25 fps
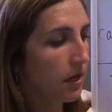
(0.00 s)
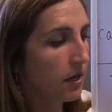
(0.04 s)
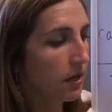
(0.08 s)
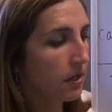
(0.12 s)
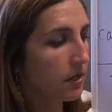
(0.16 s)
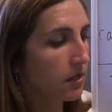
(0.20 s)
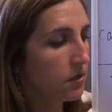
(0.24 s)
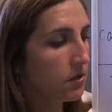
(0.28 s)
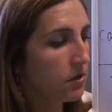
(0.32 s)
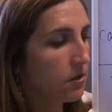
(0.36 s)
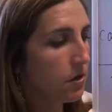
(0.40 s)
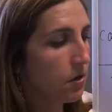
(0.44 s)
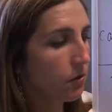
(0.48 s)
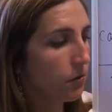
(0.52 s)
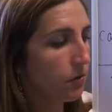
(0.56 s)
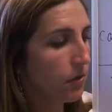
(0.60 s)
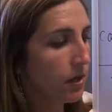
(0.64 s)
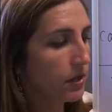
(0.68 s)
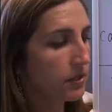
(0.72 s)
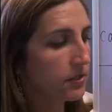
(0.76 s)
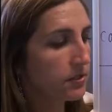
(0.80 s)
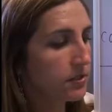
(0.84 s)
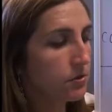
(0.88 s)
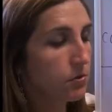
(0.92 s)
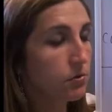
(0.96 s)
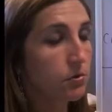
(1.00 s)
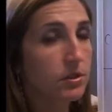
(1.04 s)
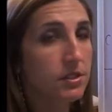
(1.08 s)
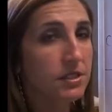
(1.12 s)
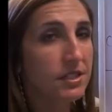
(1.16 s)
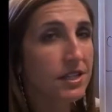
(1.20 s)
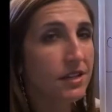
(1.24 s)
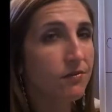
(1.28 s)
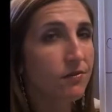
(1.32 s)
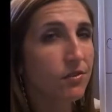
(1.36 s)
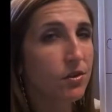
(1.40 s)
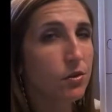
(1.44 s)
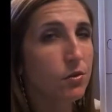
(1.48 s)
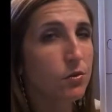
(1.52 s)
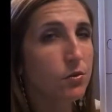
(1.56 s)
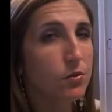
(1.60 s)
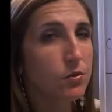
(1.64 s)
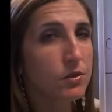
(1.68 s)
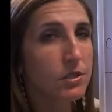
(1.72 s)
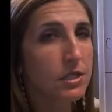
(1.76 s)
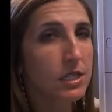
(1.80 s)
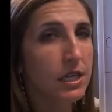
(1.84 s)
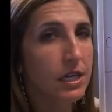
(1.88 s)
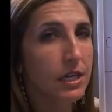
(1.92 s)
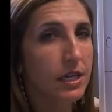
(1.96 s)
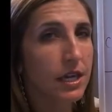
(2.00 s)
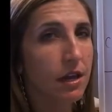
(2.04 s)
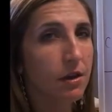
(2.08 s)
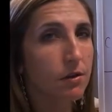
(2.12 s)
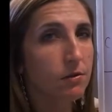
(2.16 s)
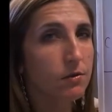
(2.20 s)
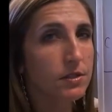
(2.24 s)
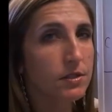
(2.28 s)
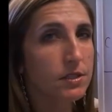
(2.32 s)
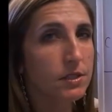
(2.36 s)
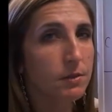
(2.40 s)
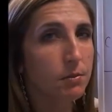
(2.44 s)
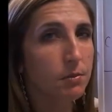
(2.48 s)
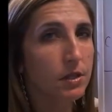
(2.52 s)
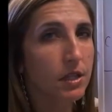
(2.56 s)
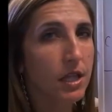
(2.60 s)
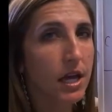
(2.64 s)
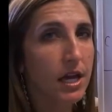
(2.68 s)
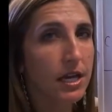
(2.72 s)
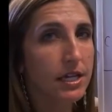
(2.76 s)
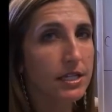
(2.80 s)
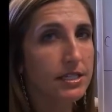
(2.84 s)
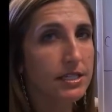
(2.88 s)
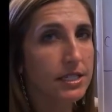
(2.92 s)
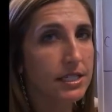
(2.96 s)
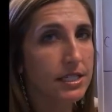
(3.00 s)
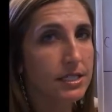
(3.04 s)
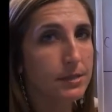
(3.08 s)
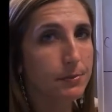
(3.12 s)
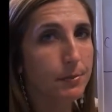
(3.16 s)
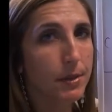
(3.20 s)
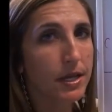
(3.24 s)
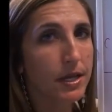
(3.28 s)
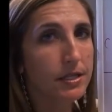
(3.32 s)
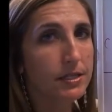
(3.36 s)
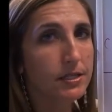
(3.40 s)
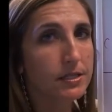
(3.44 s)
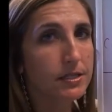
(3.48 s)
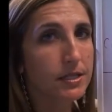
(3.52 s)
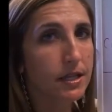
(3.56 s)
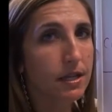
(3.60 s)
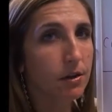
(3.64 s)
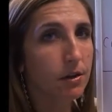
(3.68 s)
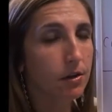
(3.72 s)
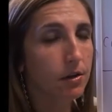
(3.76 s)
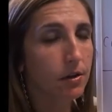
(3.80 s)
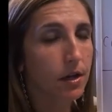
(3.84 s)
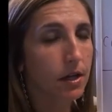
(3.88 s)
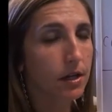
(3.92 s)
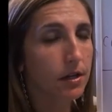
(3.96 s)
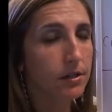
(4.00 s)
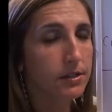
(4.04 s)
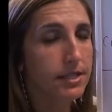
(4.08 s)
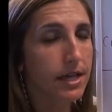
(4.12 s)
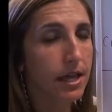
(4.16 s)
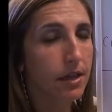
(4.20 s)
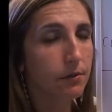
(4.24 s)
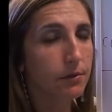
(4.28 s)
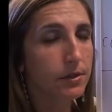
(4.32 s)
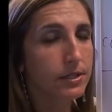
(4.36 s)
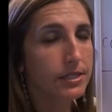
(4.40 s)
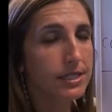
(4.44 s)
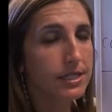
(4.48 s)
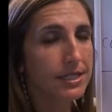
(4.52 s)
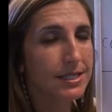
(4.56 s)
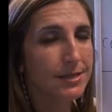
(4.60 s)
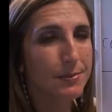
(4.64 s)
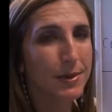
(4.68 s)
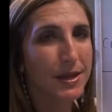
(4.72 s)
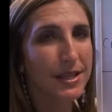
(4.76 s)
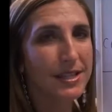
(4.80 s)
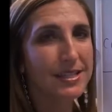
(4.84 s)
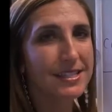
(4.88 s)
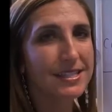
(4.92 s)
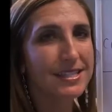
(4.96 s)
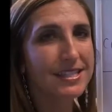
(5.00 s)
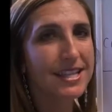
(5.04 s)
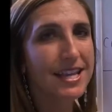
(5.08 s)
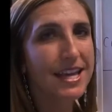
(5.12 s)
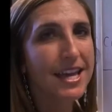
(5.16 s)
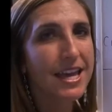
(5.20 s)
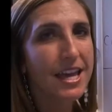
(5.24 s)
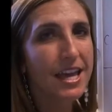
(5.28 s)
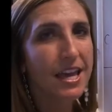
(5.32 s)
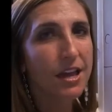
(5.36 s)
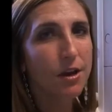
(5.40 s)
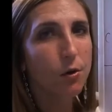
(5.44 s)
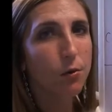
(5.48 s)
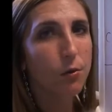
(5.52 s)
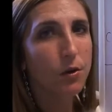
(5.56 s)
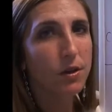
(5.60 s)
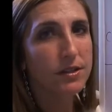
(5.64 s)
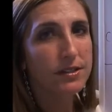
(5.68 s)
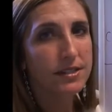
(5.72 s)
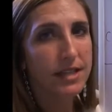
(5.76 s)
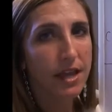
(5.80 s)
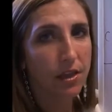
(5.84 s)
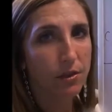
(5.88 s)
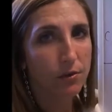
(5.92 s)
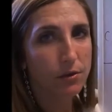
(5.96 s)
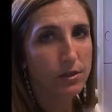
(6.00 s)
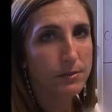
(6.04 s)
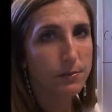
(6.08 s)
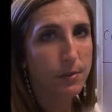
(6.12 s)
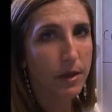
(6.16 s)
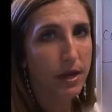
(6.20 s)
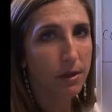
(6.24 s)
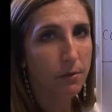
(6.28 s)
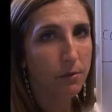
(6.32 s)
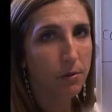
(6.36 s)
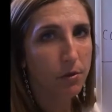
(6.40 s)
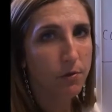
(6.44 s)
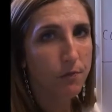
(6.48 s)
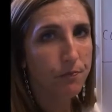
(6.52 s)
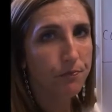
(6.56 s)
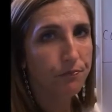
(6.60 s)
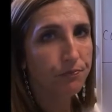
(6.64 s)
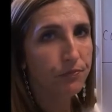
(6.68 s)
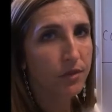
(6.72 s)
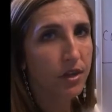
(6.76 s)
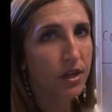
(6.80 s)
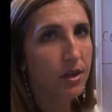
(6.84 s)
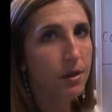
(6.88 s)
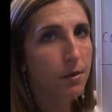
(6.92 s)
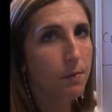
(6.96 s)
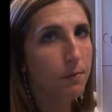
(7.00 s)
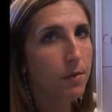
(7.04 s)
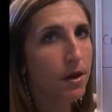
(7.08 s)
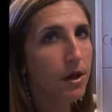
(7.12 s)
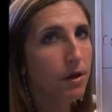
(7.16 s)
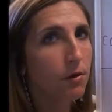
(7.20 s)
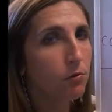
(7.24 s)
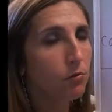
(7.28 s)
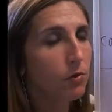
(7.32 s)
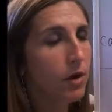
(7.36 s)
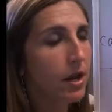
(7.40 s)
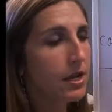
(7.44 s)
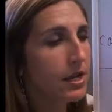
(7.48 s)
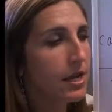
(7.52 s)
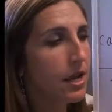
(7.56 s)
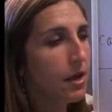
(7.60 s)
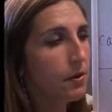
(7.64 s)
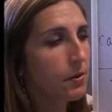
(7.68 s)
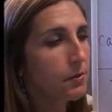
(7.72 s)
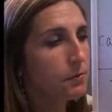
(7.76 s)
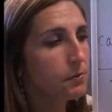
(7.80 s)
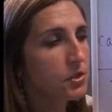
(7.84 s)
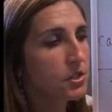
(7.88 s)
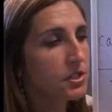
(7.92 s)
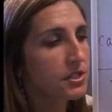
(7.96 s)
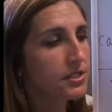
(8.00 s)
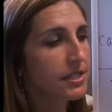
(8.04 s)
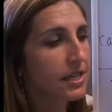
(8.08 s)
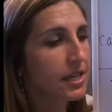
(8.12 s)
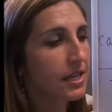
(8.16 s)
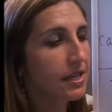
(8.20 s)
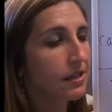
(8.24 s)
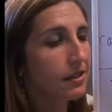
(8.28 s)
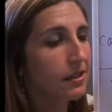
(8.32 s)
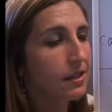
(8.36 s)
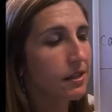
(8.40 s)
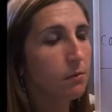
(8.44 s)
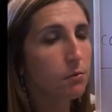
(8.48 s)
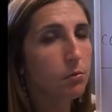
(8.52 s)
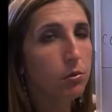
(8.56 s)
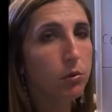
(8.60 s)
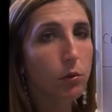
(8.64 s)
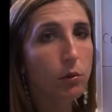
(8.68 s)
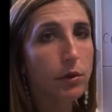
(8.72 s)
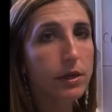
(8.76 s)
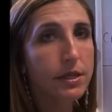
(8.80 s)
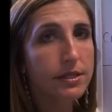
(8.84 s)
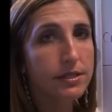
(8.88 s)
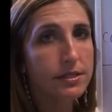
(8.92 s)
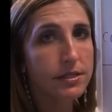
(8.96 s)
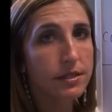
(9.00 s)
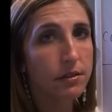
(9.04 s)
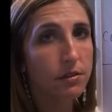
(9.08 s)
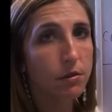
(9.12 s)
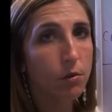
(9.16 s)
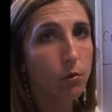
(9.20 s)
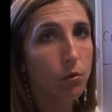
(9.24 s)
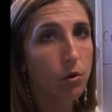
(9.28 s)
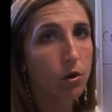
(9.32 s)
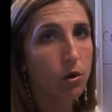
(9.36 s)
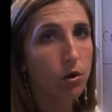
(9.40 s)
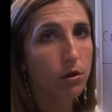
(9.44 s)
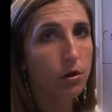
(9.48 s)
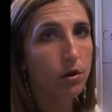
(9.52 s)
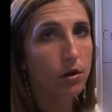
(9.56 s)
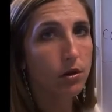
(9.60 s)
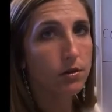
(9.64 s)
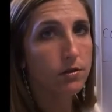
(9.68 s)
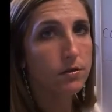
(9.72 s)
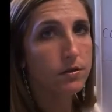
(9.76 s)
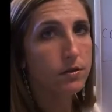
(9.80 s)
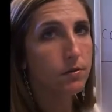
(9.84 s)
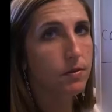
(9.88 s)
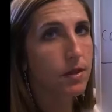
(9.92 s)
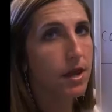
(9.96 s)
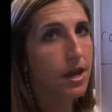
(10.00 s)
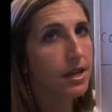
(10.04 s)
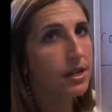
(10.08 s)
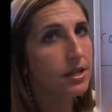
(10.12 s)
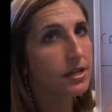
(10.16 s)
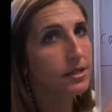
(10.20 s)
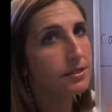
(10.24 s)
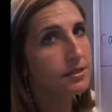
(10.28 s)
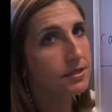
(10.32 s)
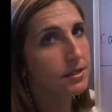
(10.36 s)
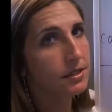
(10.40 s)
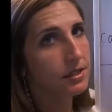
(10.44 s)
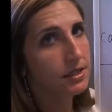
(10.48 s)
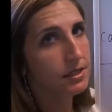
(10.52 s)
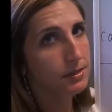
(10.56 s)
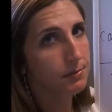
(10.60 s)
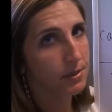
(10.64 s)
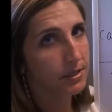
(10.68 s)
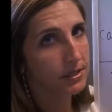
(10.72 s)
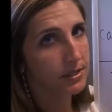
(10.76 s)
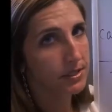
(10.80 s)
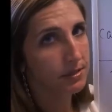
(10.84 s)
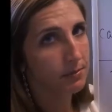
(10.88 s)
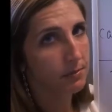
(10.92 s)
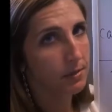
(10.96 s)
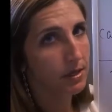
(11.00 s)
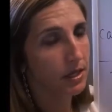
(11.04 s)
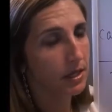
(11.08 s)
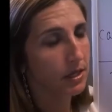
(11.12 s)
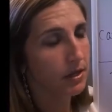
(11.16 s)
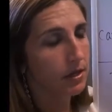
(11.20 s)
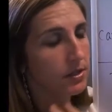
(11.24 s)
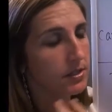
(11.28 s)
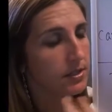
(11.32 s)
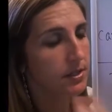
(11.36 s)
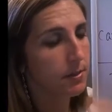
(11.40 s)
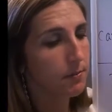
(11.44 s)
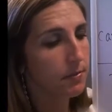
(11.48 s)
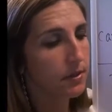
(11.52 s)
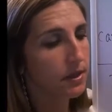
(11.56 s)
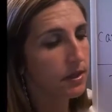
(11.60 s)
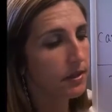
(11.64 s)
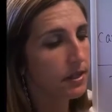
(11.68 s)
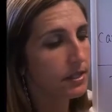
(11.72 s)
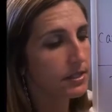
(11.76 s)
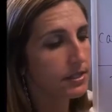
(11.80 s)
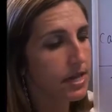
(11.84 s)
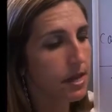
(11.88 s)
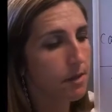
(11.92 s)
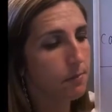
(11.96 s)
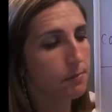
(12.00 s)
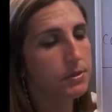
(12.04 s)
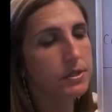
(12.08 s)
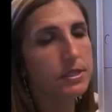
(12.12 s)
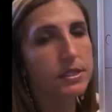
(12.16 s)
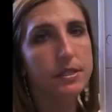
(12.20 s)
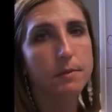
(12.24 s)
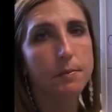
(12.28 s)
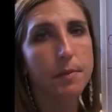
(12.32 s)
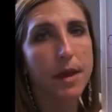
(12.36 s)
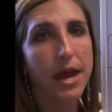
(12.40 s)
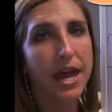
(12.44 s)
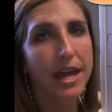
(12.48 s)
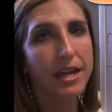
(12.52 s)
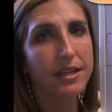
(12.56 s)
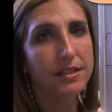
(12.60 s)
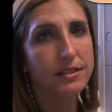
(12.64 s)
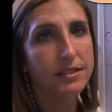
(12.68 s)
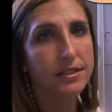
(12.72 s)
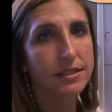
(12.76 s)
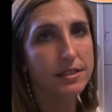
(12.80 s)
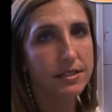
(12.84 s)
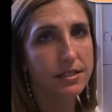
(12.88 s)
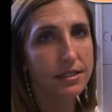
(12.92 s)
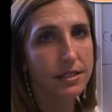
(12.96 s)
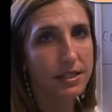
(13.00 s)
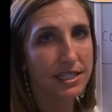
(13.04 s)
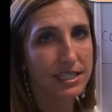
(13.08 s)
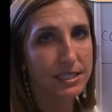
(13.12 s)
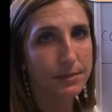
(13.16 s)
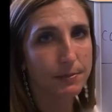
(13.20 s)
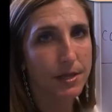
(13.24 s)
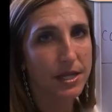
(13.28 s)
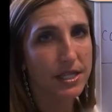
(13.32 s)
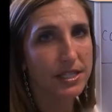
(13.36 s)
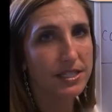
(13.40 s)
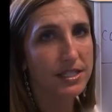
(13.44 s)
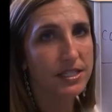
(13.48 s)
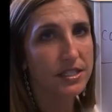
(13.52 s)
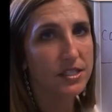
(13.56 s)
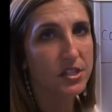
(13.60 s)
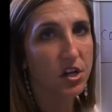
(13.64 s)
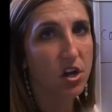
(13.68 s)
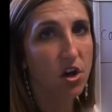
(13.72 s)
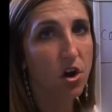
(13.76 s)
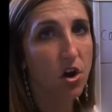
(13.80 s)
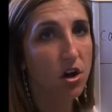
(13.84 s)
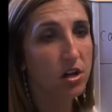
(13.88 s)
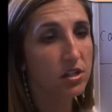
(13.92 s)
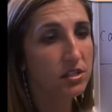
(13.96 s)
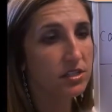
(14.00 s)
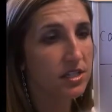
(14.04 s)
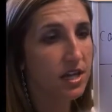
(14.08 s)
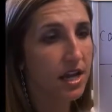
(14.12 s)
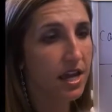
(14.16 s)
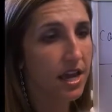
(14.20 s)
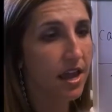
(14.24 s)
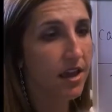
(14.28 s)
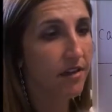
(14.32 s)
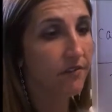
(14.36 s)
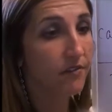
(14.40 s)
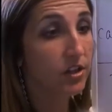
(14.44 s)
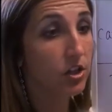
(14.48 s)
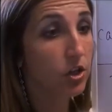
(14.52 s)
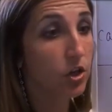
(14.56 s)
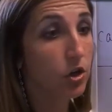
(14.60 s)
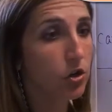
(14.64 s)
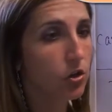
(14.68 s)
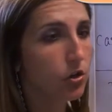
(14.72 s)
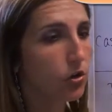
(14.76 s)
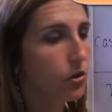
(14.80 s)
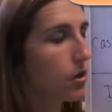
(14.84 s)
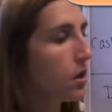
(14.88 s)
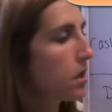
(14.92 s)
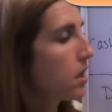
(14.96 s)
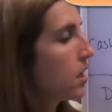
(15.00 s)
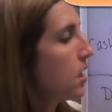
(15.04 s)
know that students confuse the account supplies expense or salaries expense with salaries payable. But right now I'm just saying the employees did the work. So that is an expense to me. Something that's happened in the past is an expense. It's a cost I have incurred.